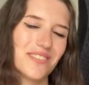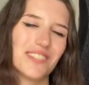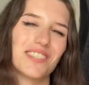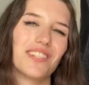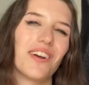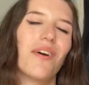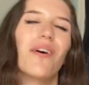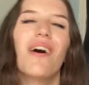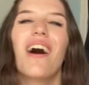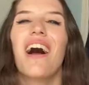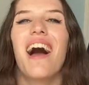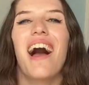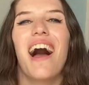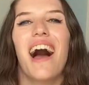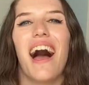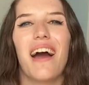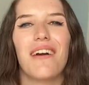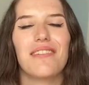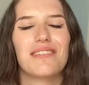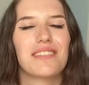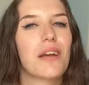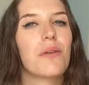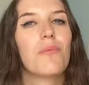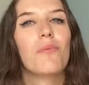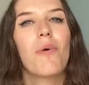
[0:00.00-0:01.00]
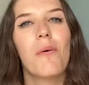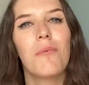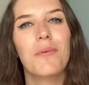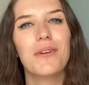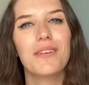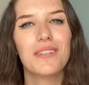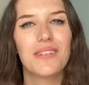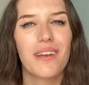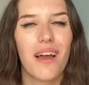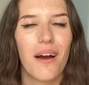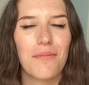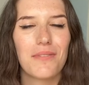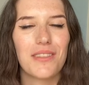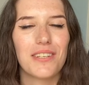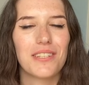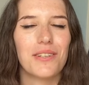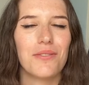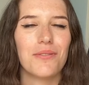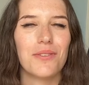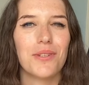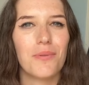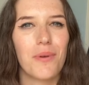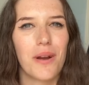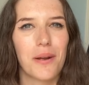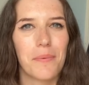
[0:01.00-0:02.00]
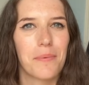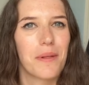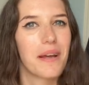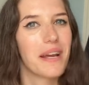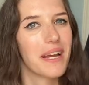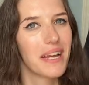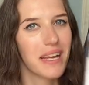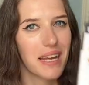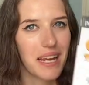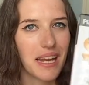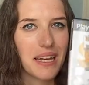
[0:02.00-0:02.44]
So I was like, well, one of the two do you want to play?